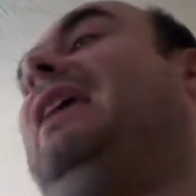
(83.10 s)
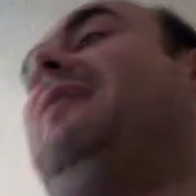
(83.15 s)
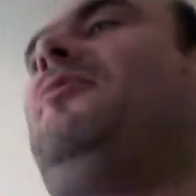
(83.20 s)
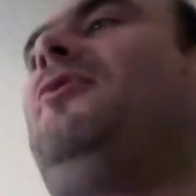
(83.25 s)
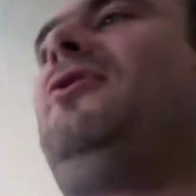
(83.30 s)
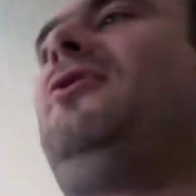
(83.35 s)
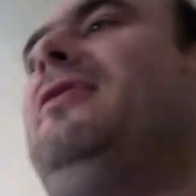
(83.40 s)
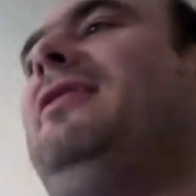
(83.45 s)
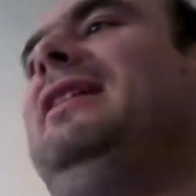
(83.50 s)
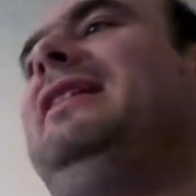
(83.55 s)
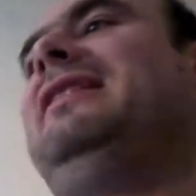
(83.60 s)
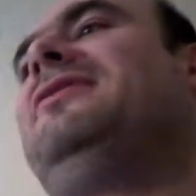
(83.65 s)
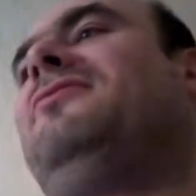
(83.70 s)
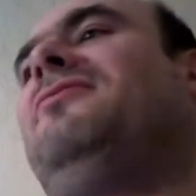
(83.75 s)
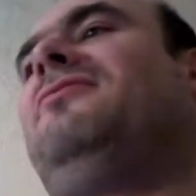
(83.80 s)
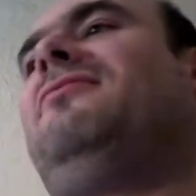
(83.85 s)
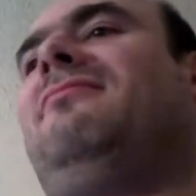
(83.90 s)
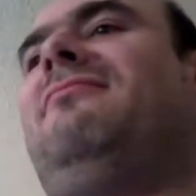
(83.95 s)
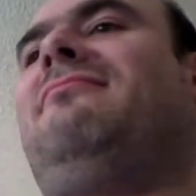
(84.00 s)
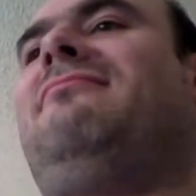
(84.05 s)
or at least her
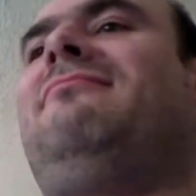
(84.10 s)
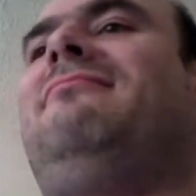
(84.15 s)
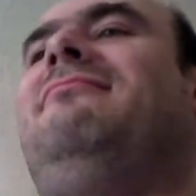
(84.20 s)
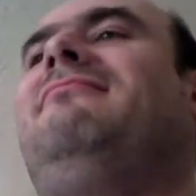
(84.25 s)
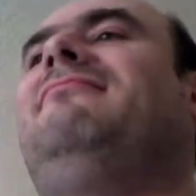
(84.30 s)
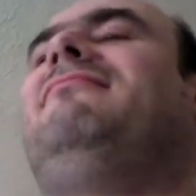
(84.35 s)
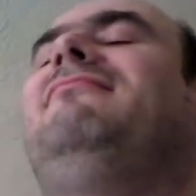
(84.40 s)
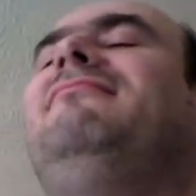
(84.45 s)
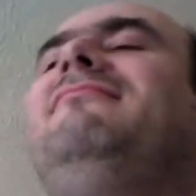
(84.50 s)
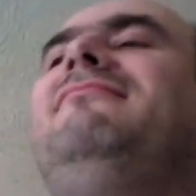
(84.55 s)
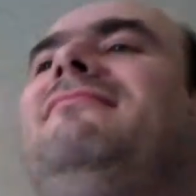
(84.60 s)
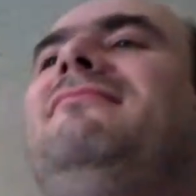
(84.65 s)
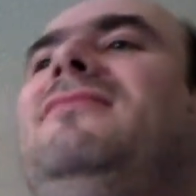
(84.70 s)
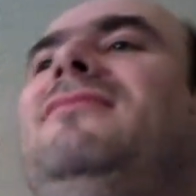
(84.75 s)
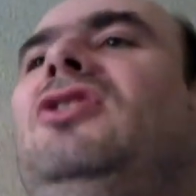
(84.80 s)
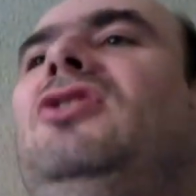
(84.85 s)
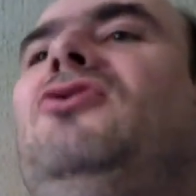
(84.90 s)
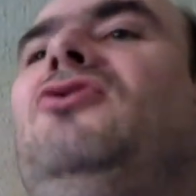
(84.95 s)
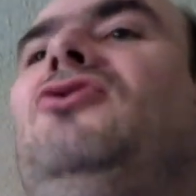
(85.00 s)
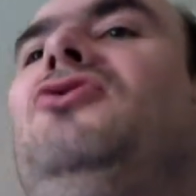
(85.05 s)

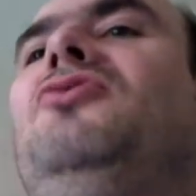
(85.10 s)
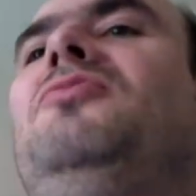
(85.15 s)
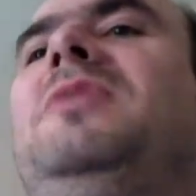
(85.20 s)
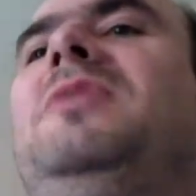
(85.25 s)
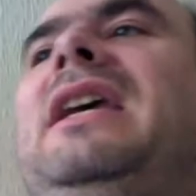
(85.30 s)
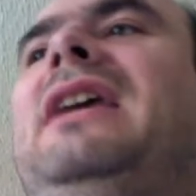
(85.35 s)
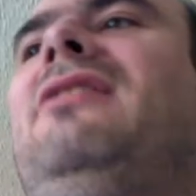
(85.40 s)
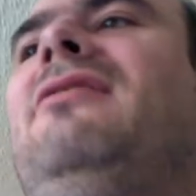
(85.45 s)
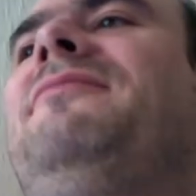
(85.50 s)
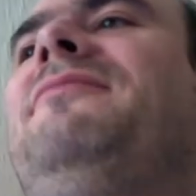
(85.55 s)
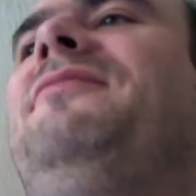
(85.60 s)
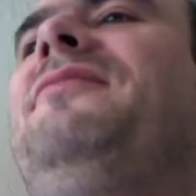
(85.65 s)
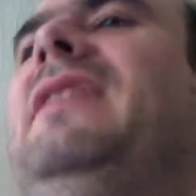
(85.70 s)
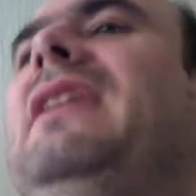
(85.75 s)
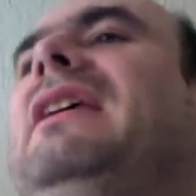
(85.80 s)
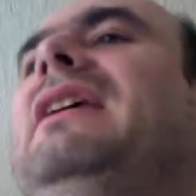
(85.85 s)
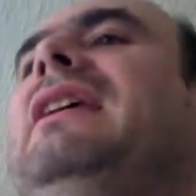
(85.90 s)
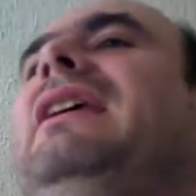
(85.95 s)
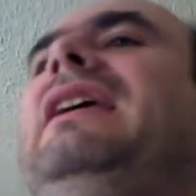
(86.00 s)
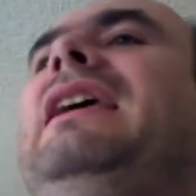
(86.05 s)
YouTube channel.
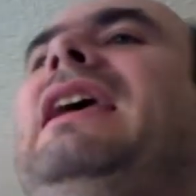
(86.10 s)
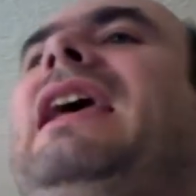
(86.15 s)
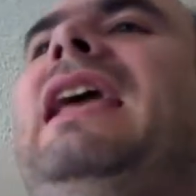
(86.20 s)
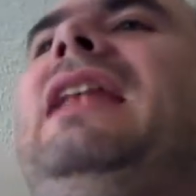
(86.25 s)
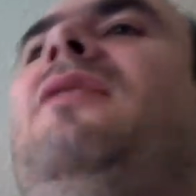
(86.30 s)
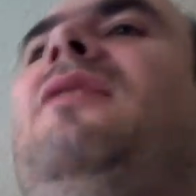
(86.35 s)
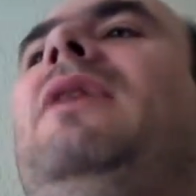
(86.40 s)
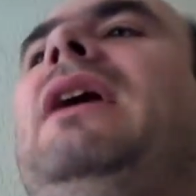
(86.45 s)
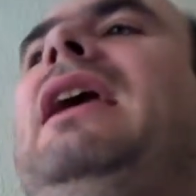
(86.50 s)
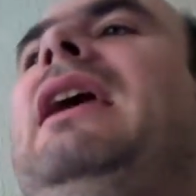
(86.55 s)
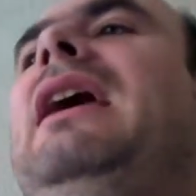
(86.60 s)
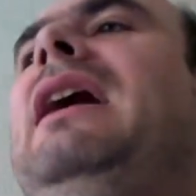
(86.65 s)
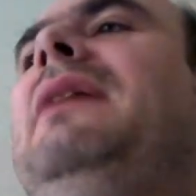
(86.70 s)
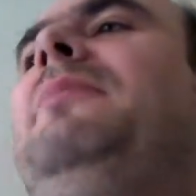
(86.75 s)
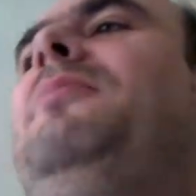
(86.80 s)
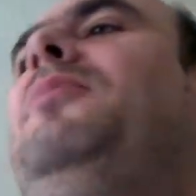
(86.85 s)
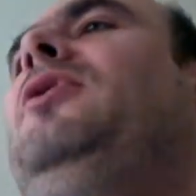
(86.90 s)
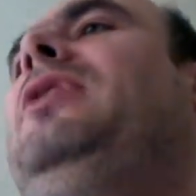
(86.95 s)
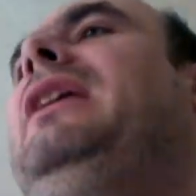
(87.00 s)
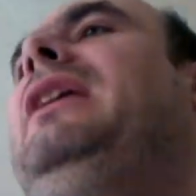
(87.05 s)
Anyway, I
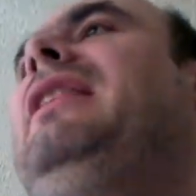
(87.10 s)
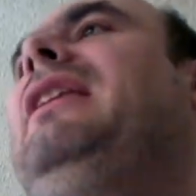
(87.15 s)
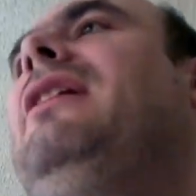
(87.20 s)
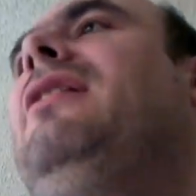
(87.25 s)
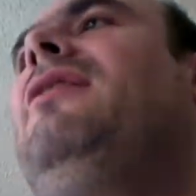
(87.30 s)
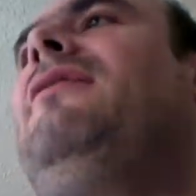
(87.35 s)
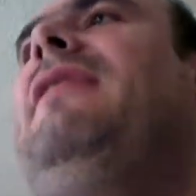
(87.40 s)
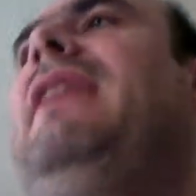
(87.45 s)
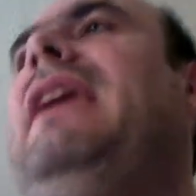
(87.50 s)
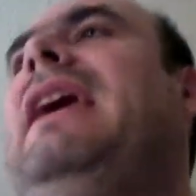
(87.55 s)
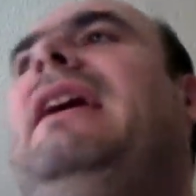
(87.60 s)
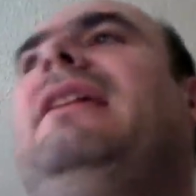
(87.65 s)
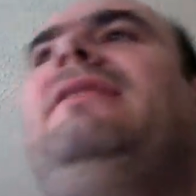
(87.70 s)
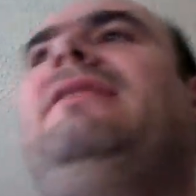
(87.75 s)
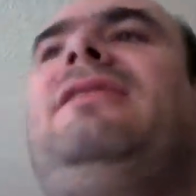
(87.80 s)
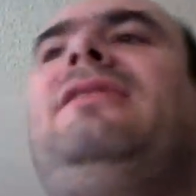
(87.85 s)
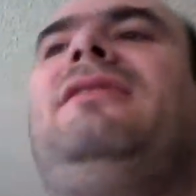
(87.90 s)
put in there that